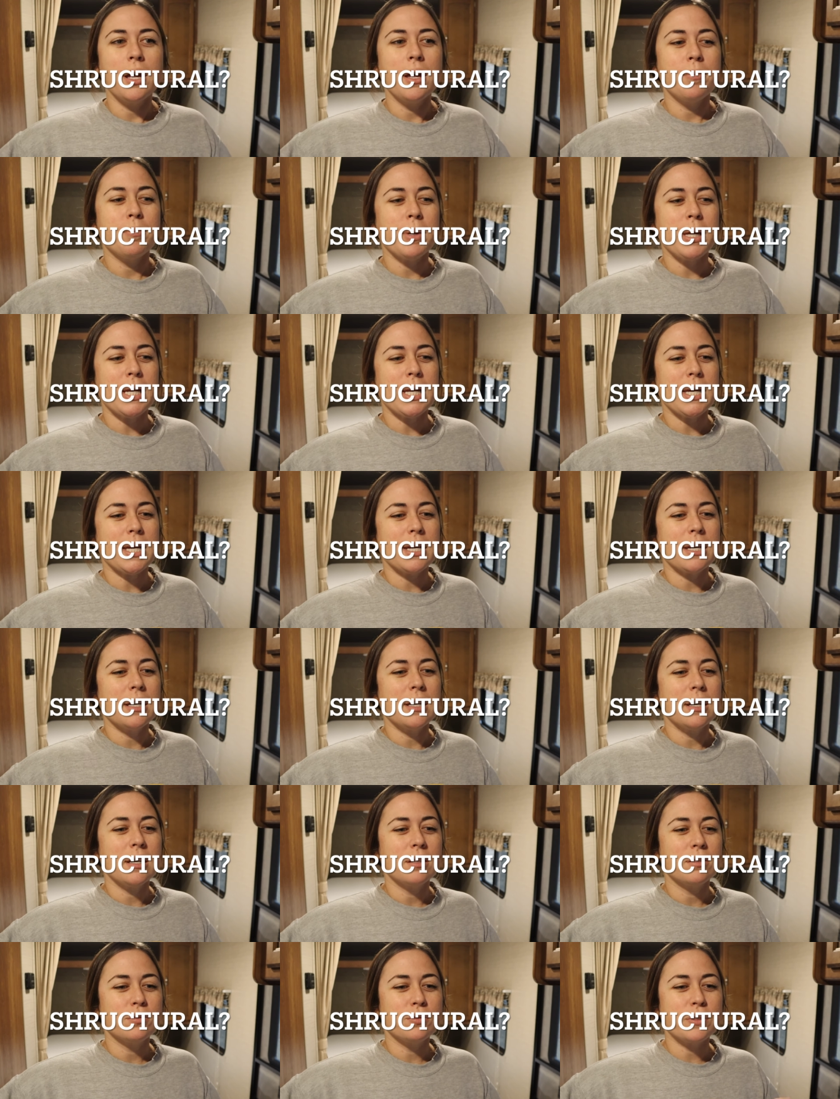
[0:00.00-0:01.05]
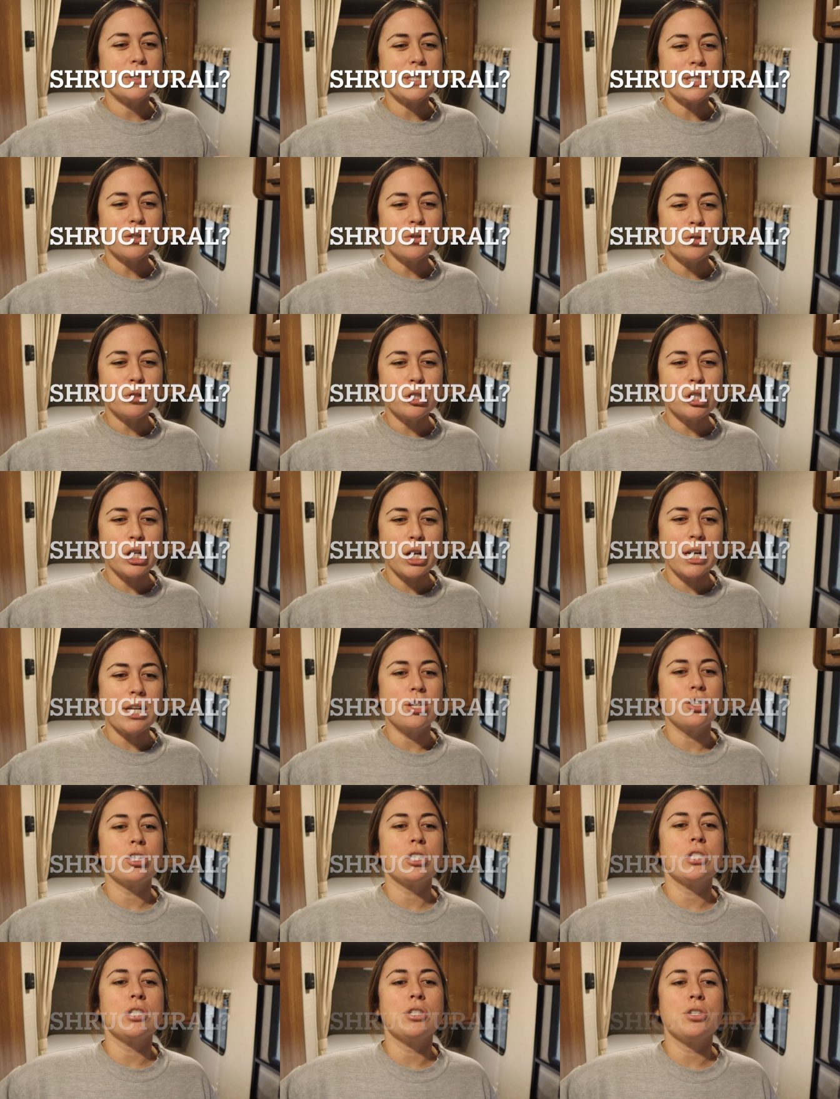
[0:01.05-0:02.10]
meaning physical
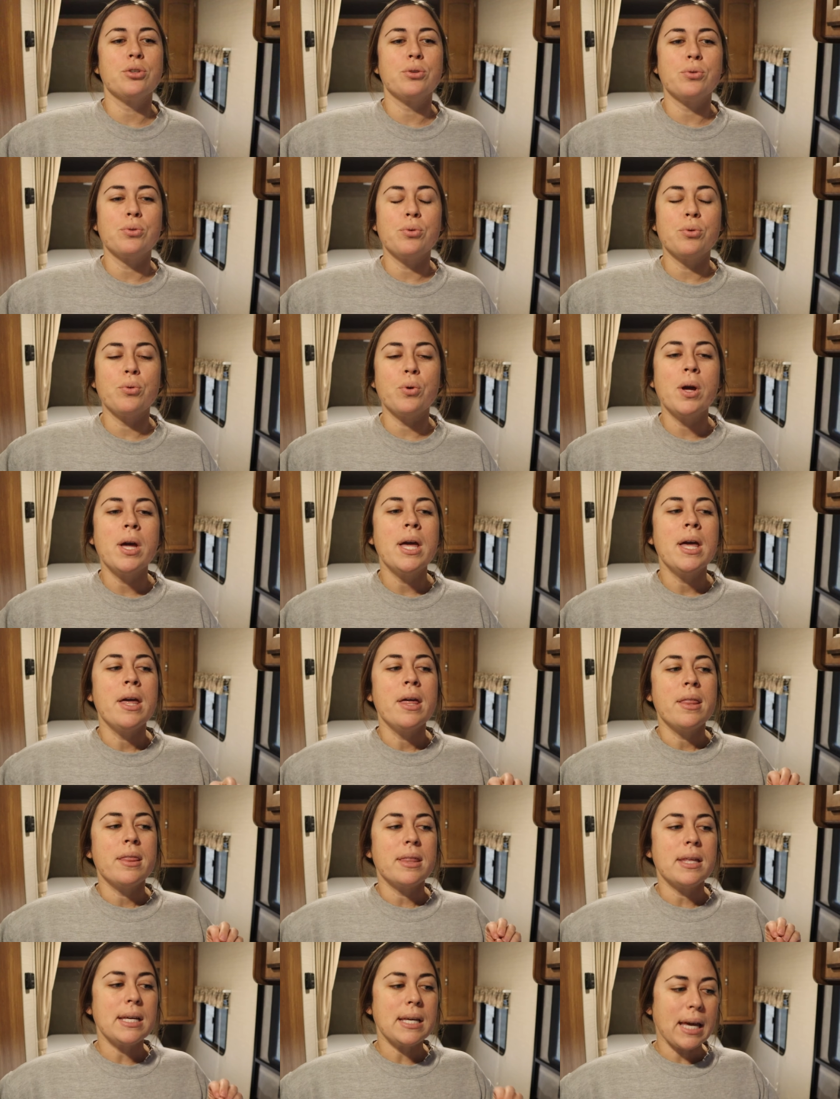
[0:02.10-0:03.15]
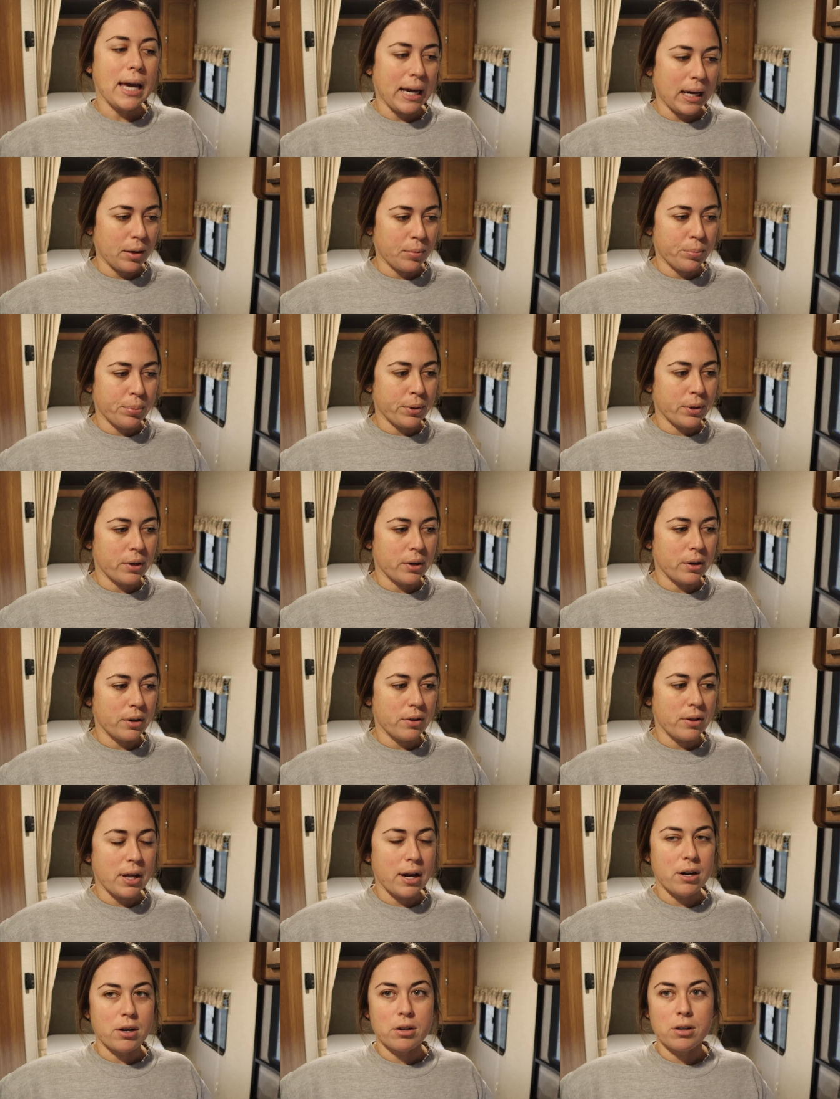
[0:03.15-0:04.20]
changes to the camper
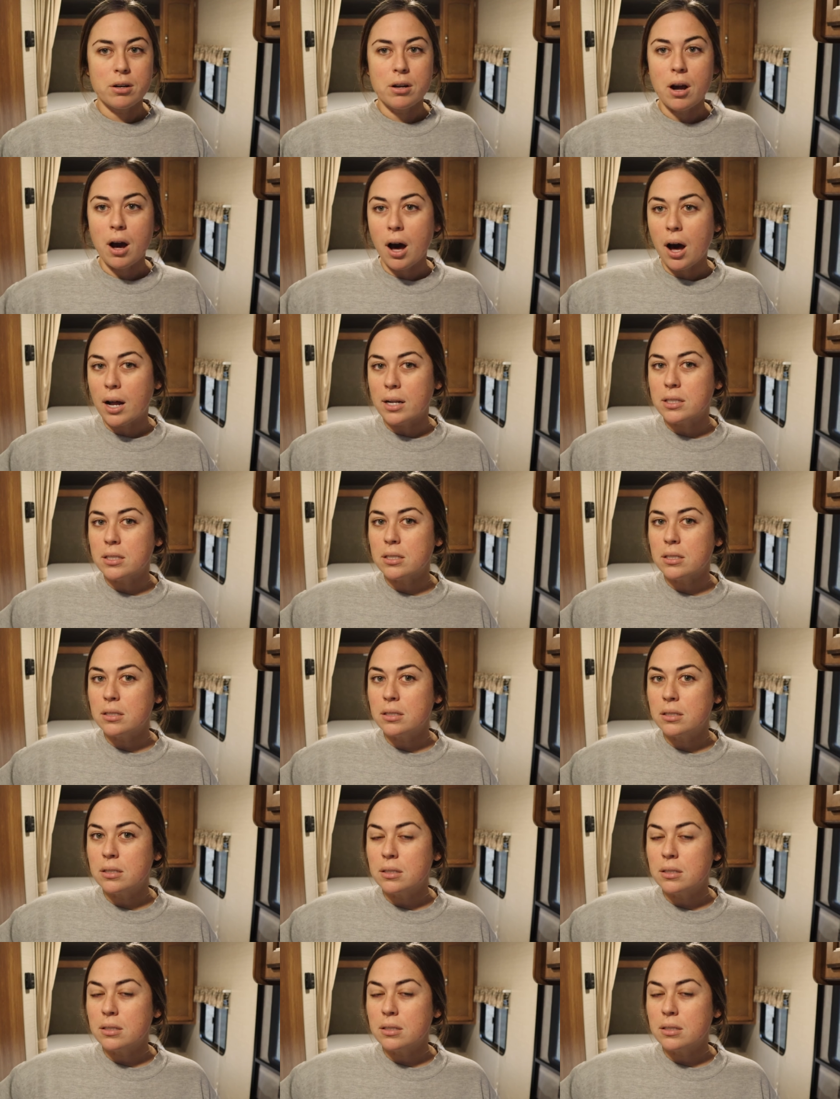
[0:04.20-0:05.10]
that are not